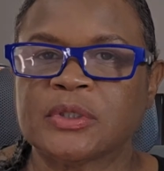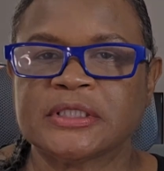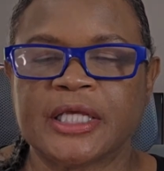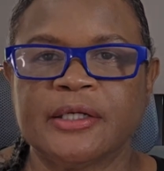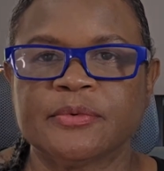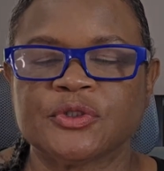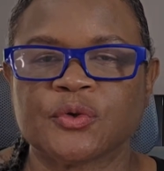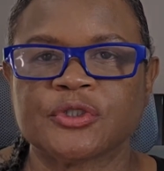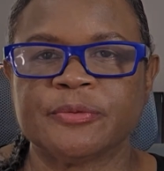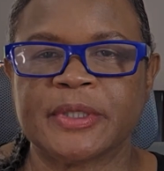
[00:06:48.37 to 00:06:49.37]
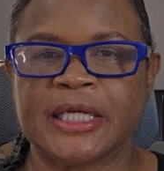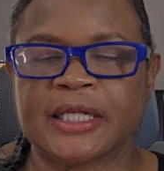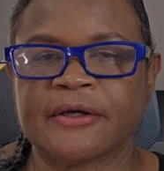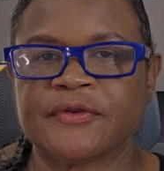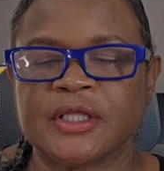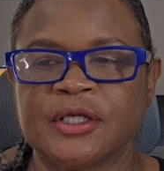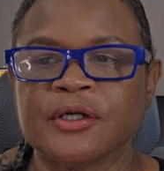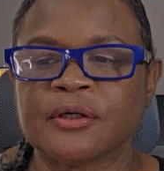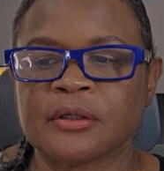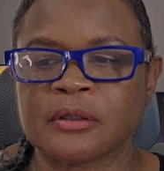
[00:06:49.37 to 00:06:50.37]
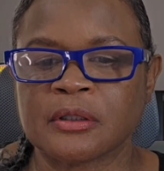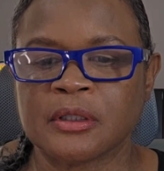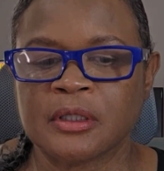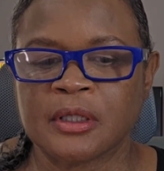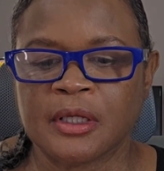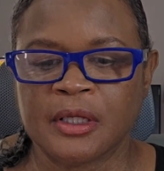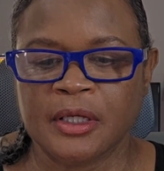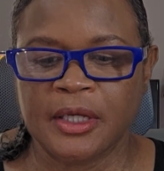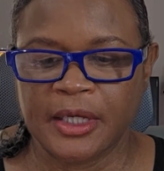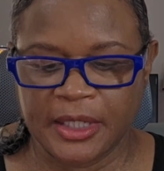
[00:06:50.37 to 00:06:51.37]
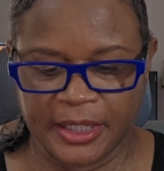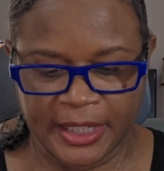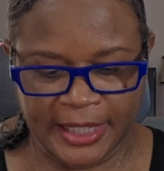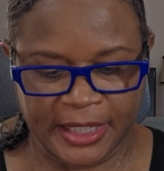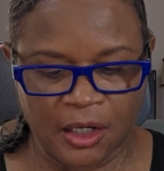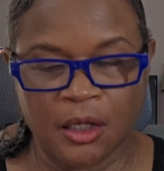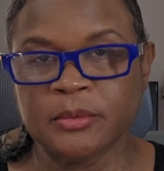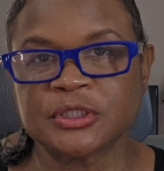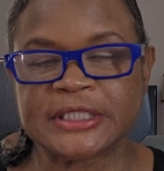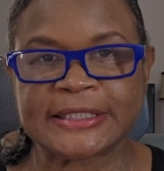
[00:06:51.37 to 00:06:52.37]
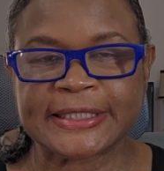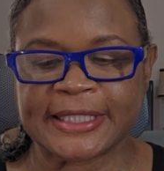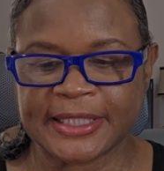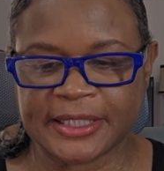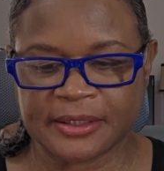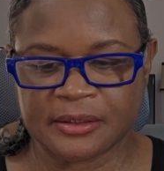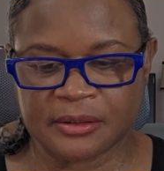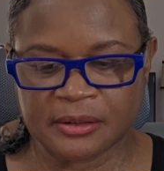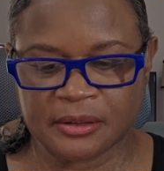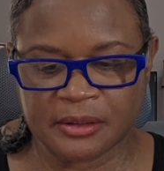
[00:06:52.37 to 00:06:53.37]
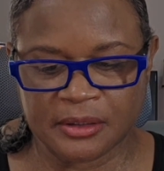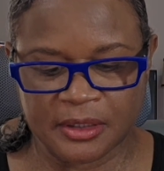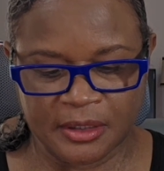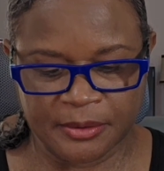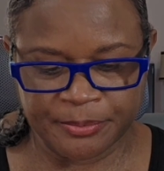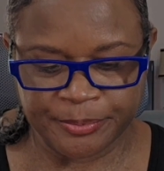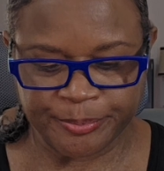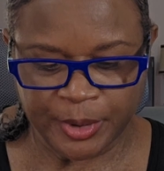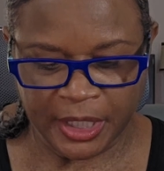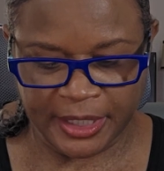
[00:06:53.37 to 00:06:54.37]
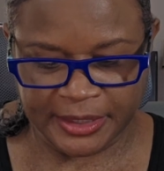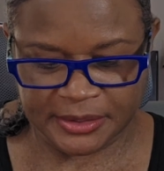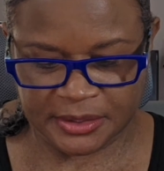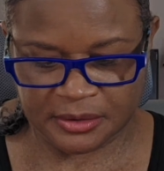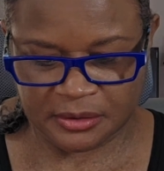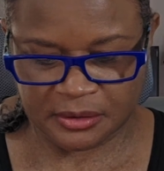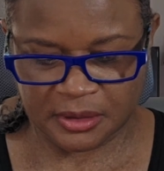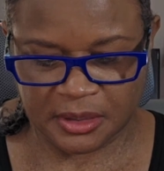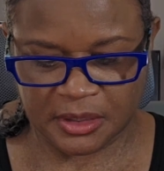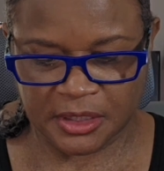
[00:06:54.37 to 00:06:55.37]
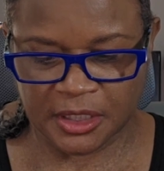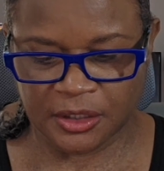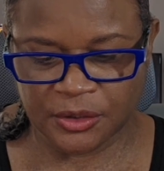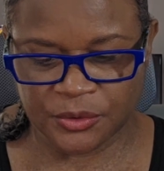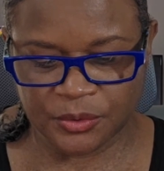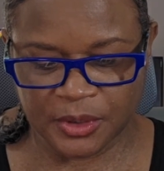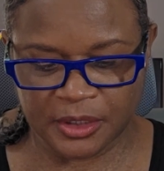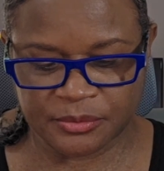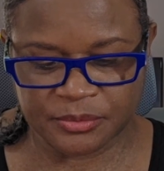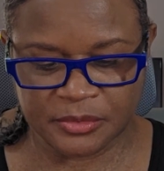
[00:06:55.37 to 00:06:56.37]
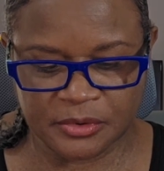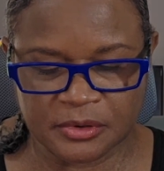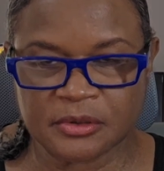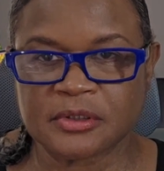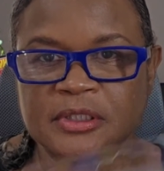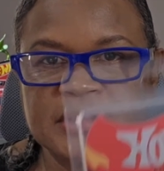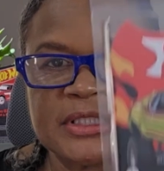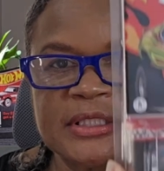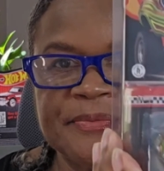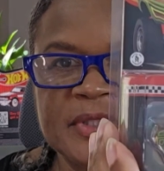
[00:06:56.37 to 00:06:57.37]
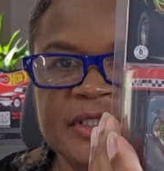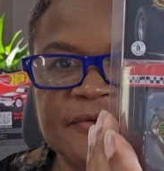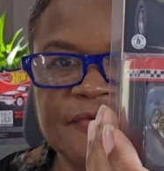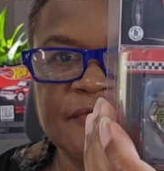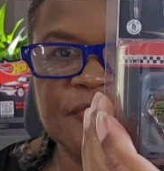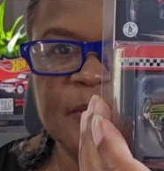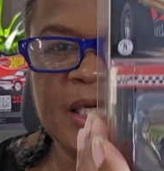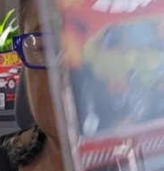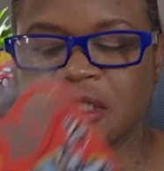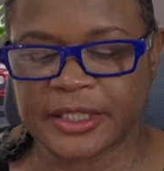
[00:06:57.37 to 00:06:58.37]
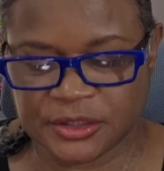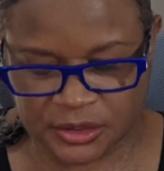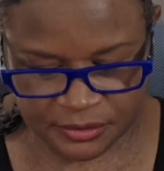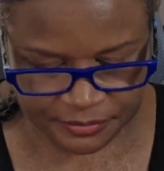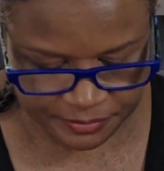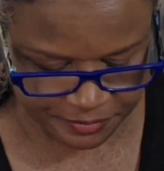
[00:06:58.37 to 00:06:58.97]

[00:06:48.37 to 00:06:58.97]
want to say it was towards the beginning of the year. And I almost didn't get it. But, it's something different for my collection.